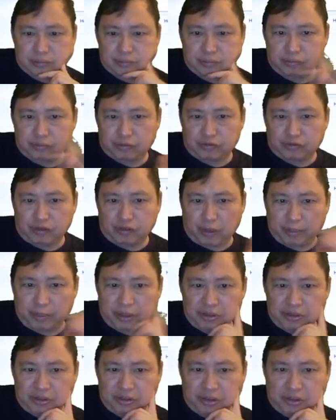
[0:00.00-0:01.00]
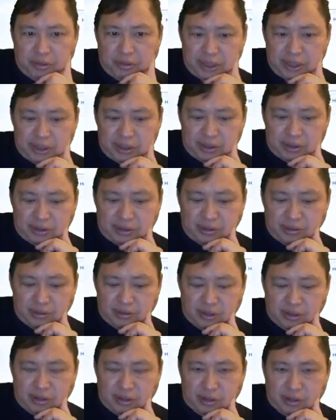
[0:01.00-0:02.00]
their screens. You
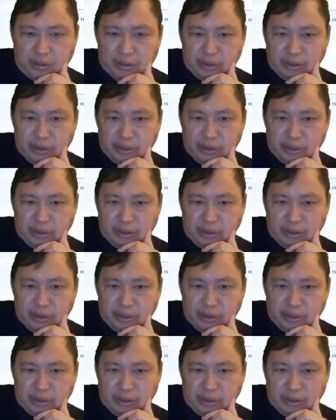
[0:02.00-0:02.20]
start going